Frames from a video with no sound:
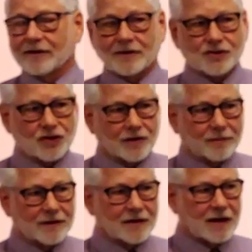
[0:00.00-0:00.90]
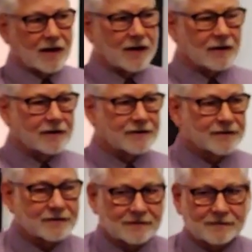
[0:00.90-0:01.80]
the German
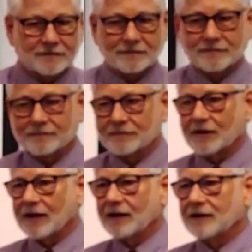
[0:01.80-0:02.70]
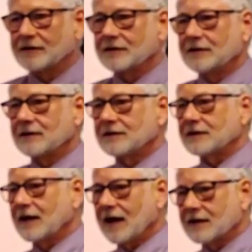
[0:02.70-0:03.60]
guards, okay?
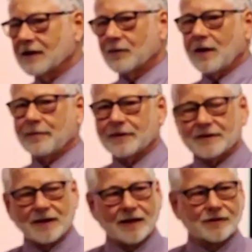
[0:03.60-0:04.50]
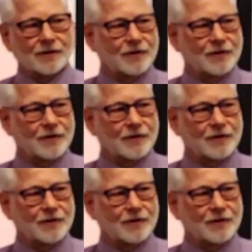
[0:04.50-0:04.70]
They had their weapons, they had their